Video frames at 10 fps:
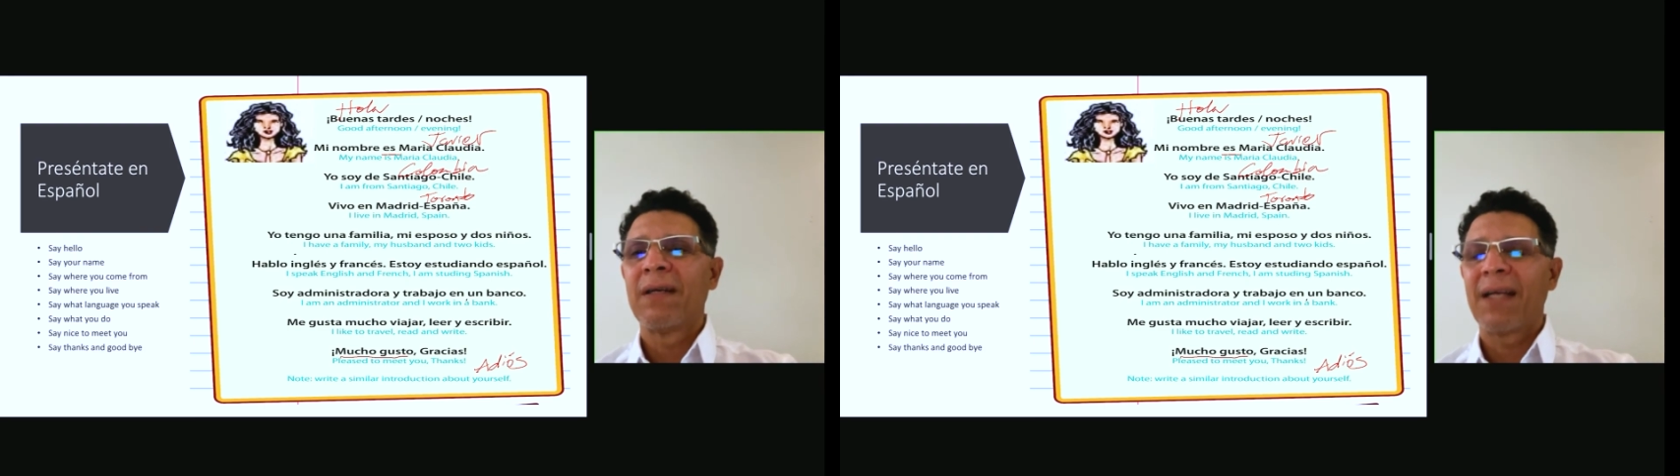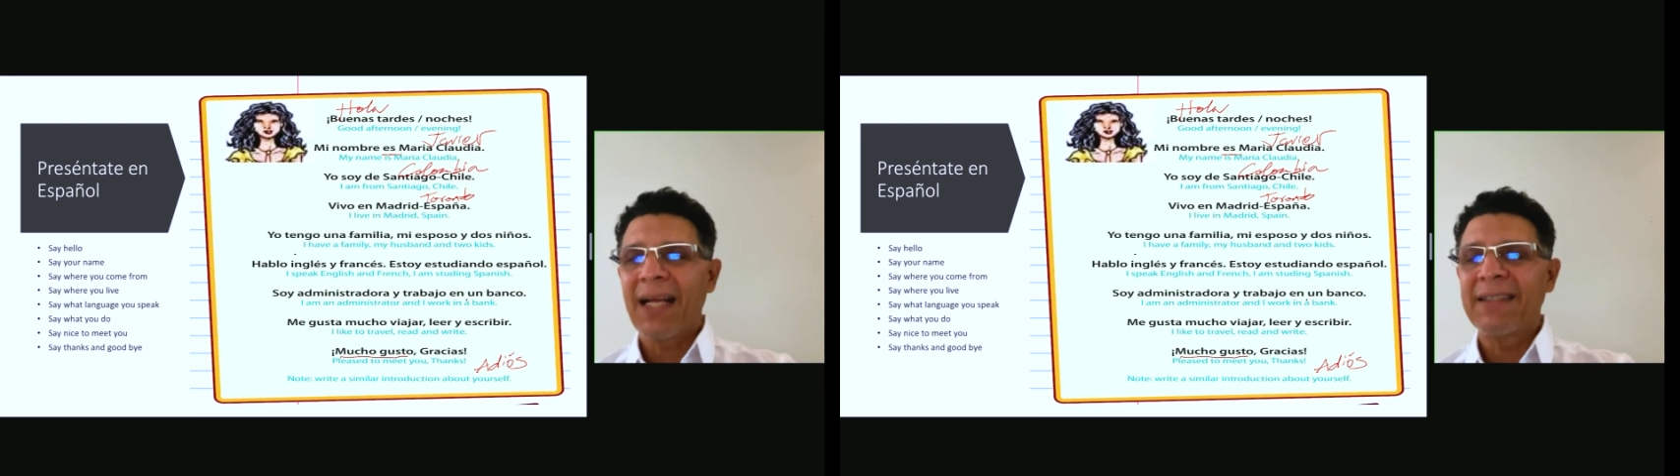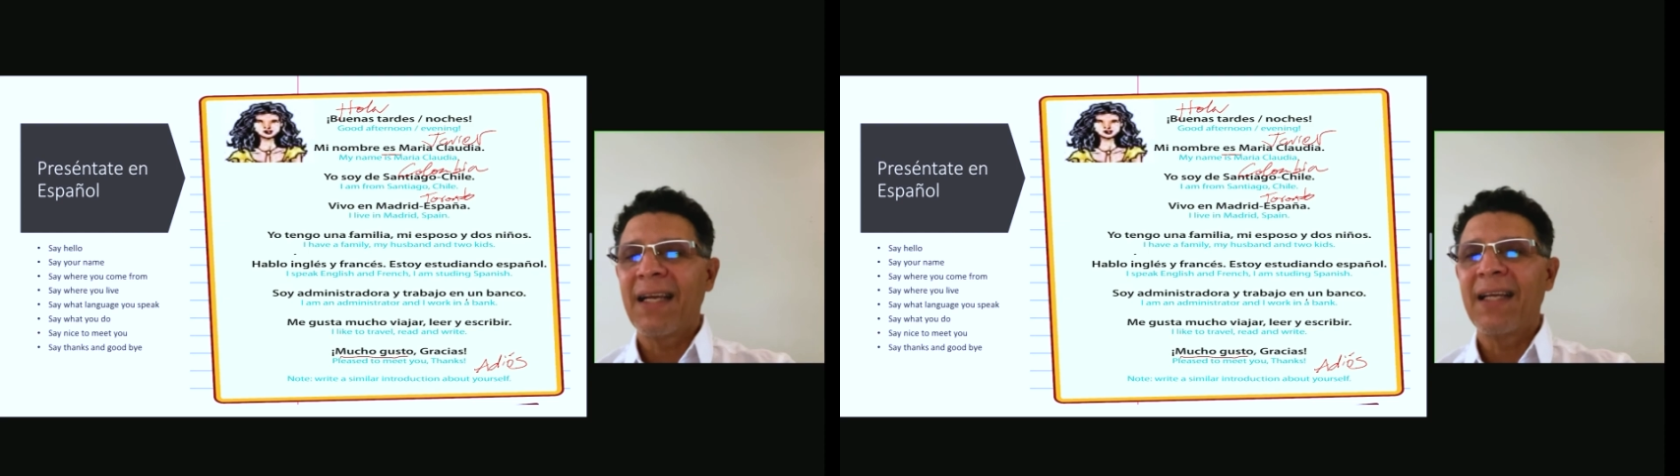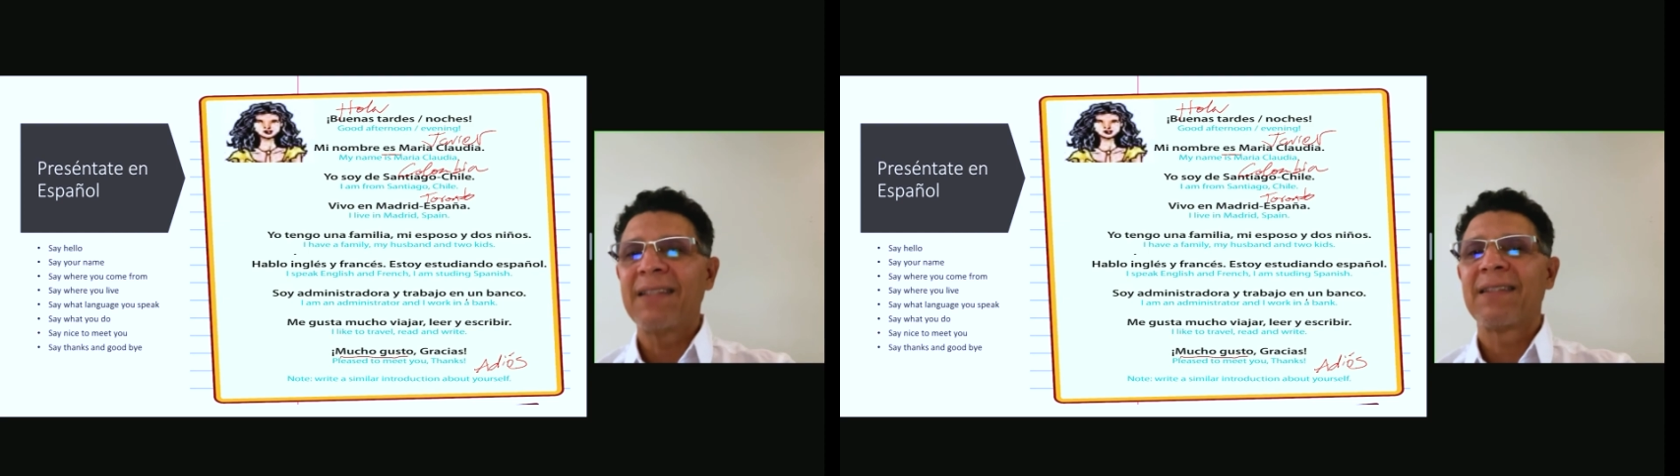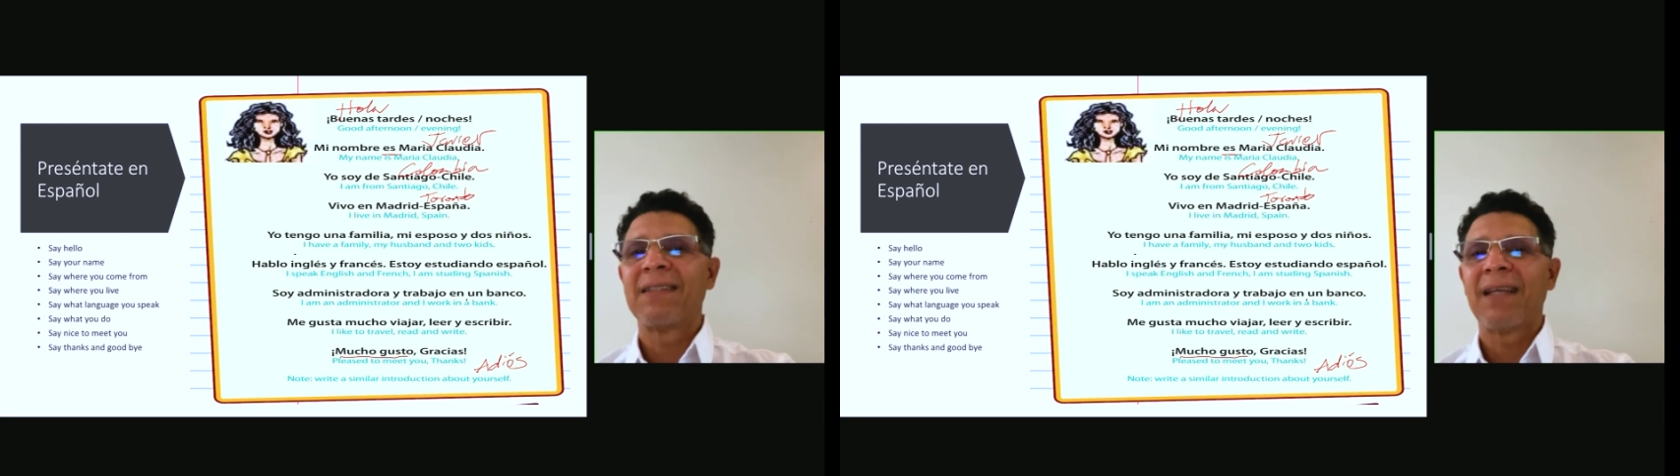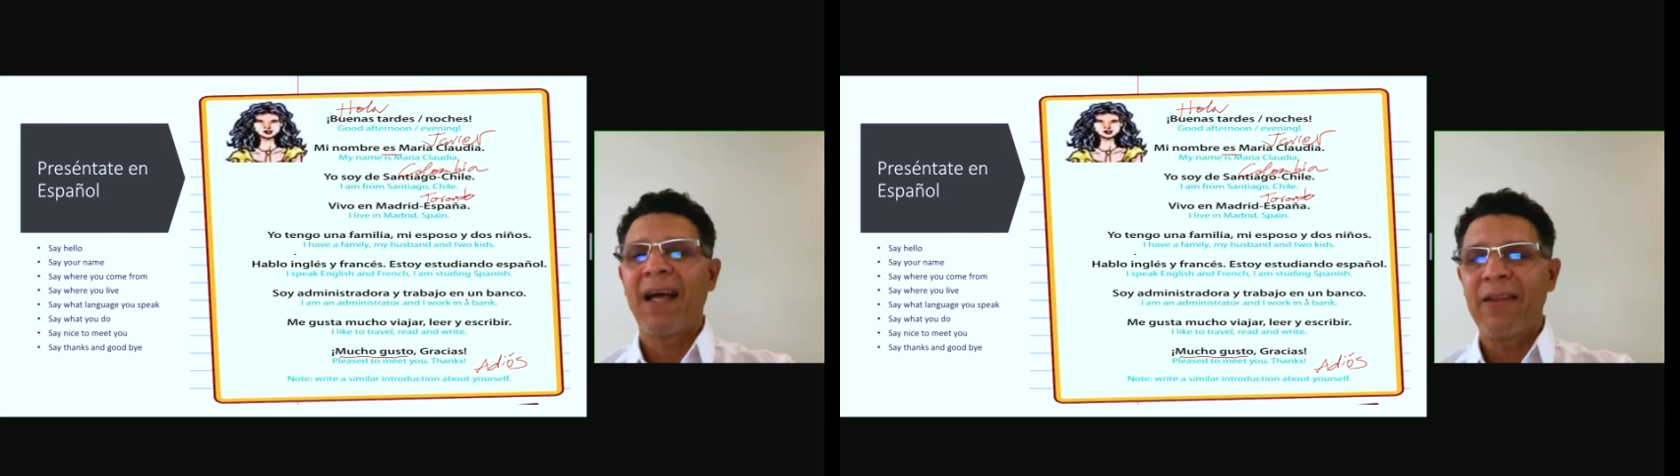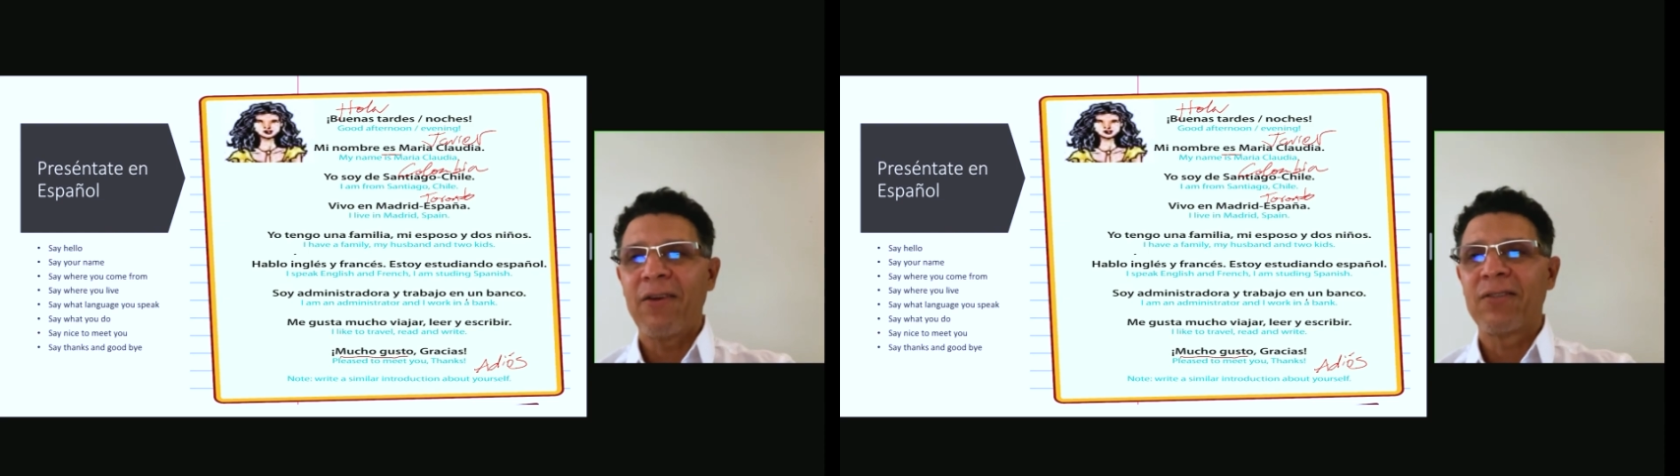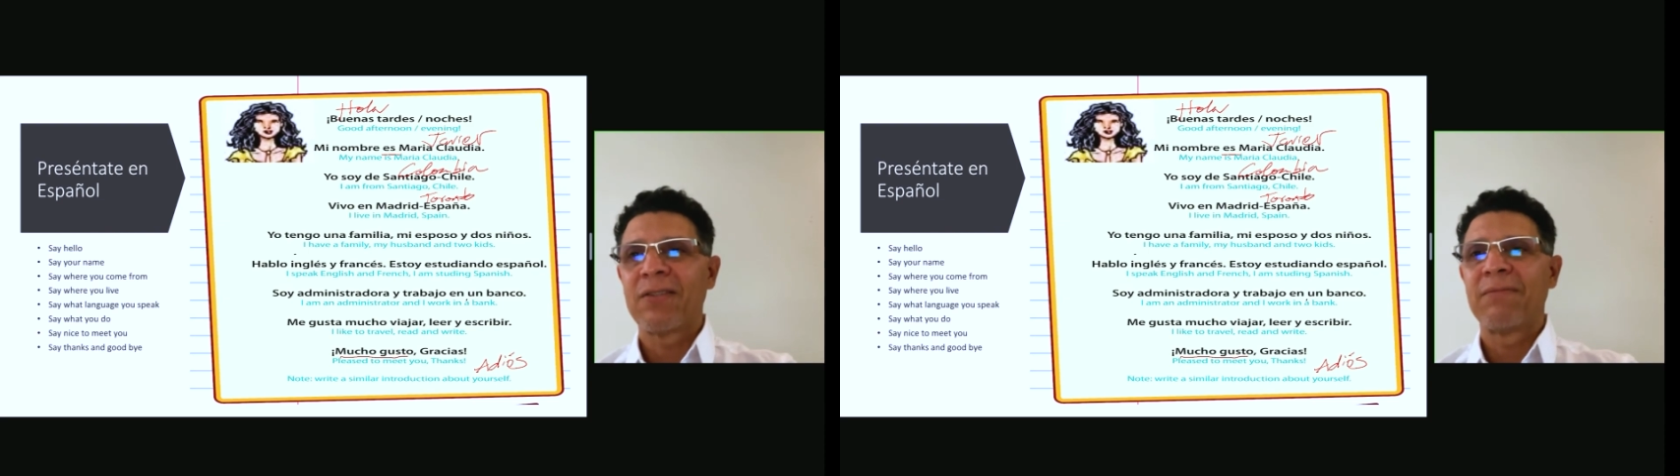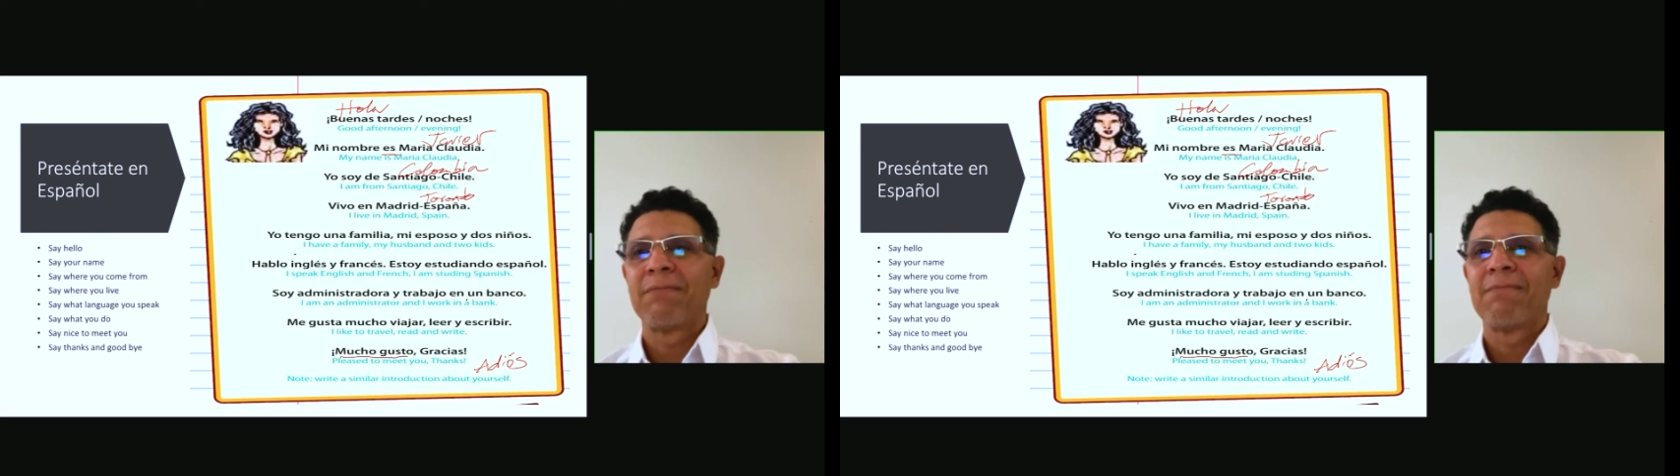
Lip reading: Gracias. Adiós.